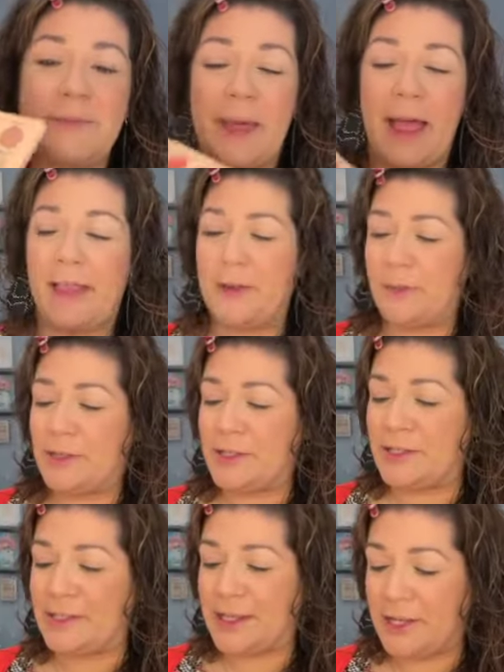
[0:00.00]
palette, which is
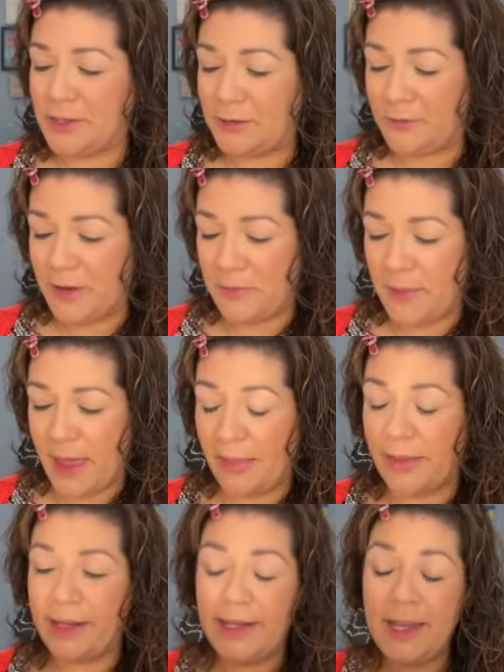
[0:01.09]
such a fun
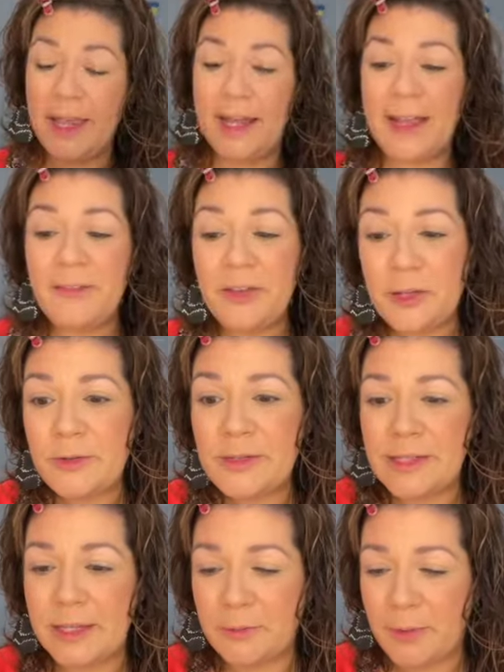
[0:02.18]
palette. I haven't used
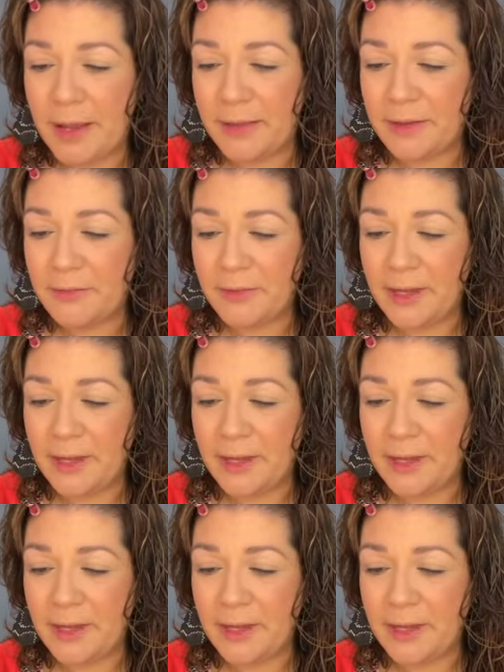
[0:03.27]
it in a while.